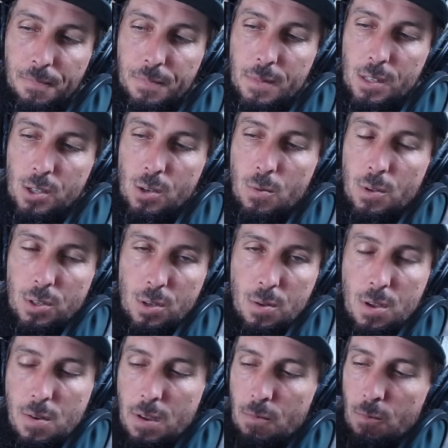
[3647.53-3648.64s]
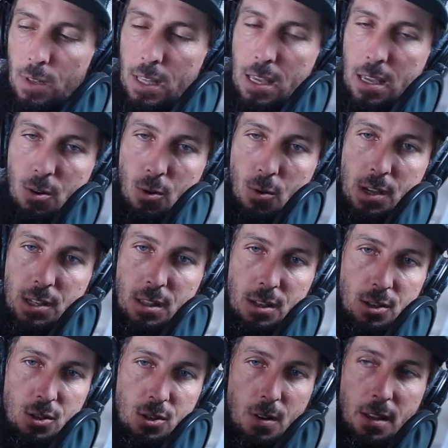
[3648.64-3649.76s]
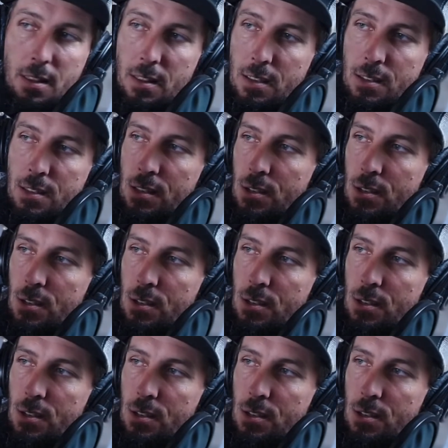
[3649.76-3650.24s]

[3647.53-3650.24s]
so you can really increase the strength of this.